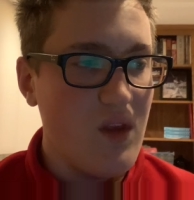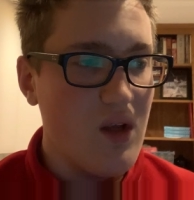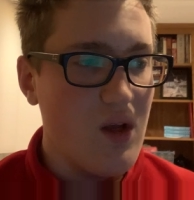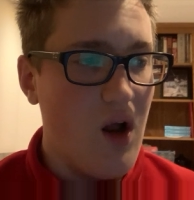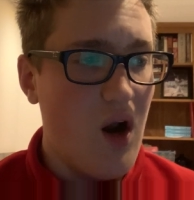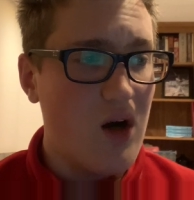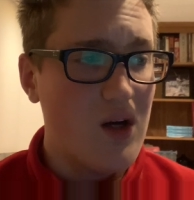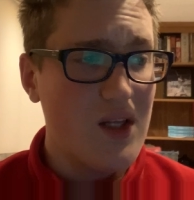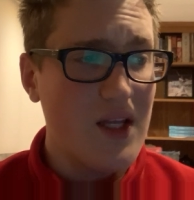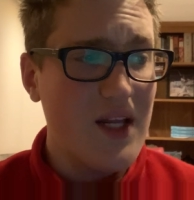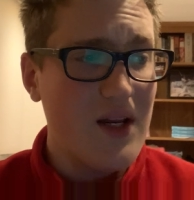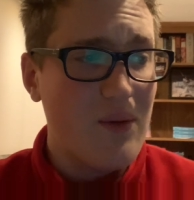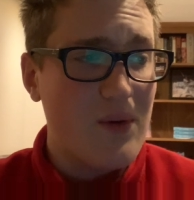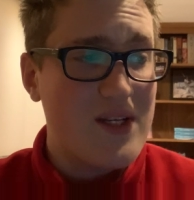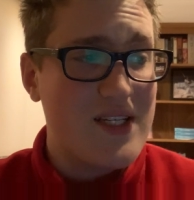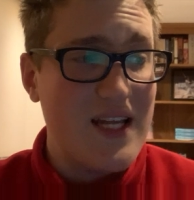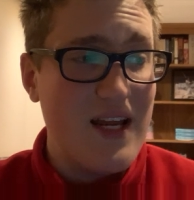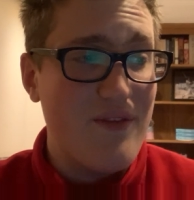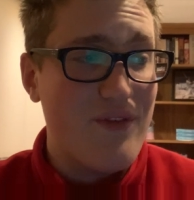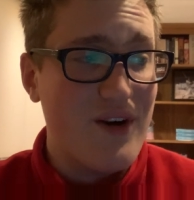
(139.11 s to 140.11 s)
Our leading
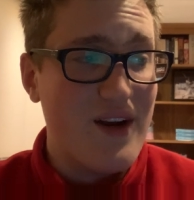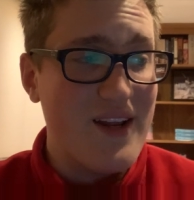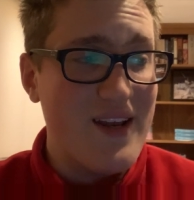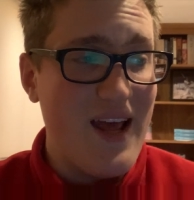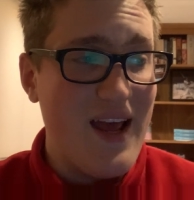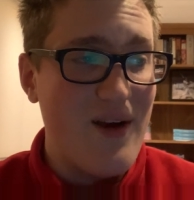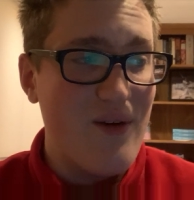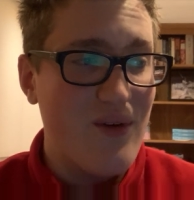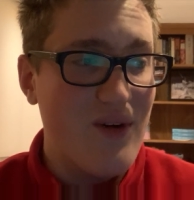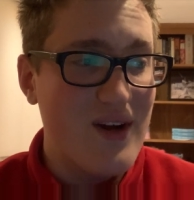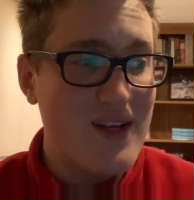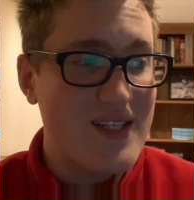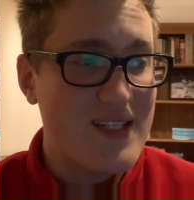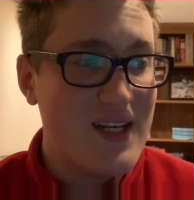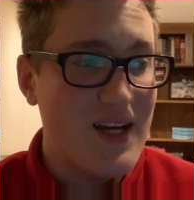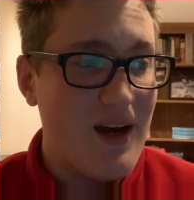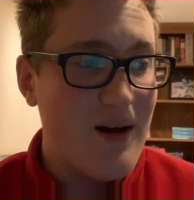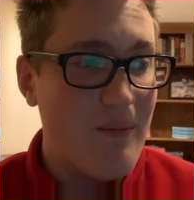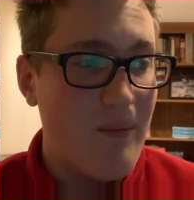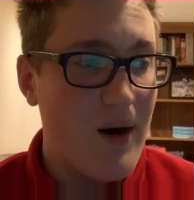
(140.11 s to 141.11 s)
receiver today was
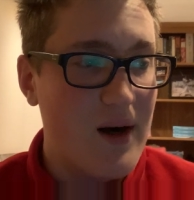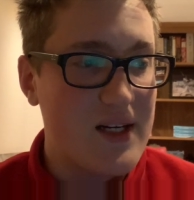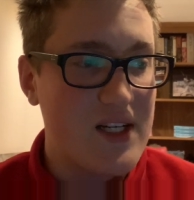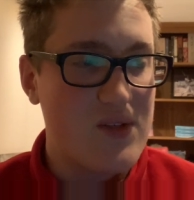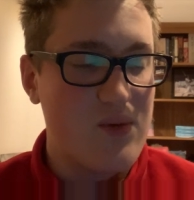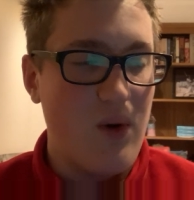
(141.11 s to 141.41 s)
Marcus